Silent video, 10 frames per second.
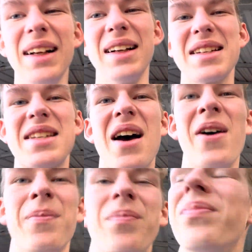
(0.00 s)

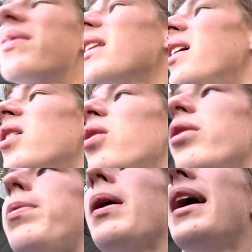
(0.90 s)
So we've
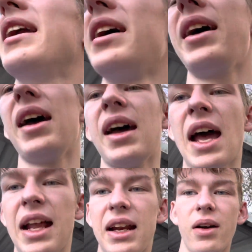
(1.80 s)
applied it,
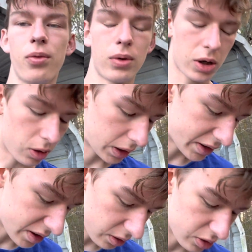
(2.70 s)
and we're going
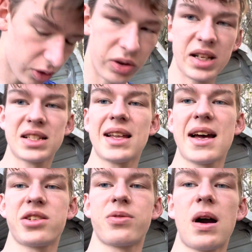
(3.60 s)
to do this
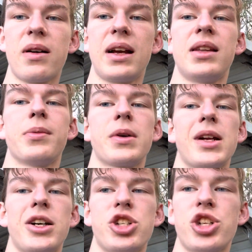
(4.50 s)
last round, and then we're
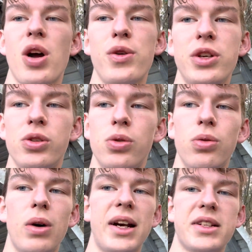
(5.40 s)
going to show you
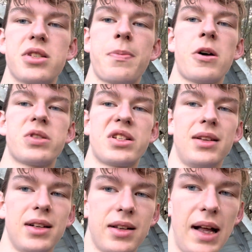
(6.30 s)
what it's supposed to
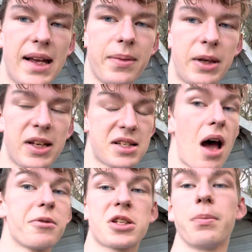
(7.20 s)
look like, because I
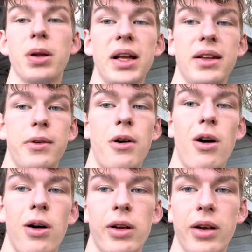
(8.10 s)
was completely
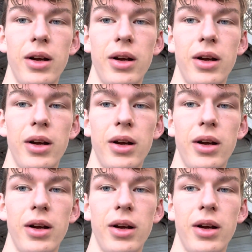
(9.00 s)
wrong